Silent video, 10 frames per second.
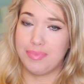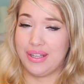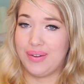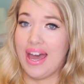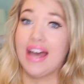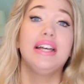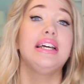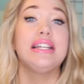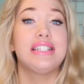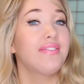So yeah,
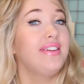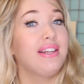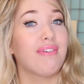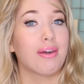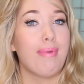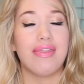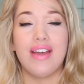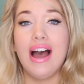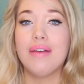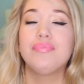definitely recommend
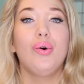that.